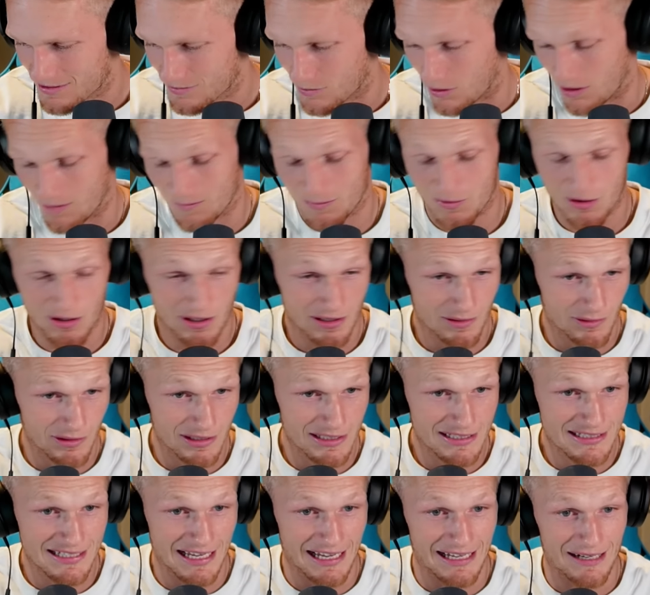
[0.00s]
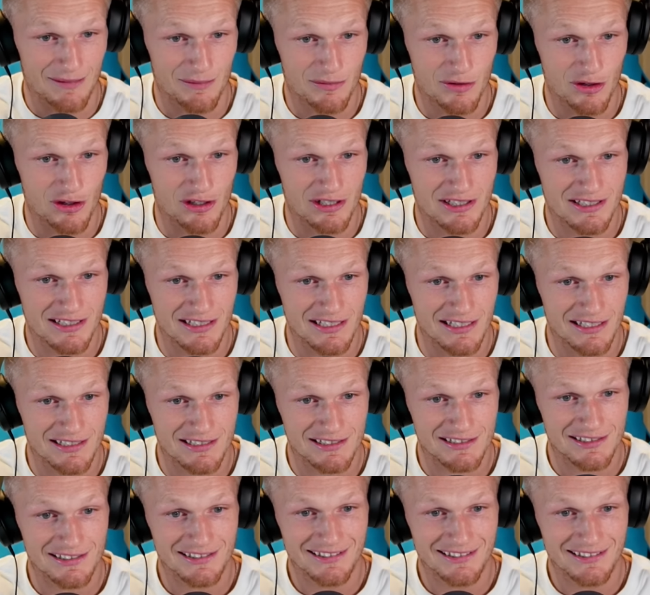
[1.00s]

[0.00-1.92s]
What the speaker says: Well, what are you saying? I'm 36?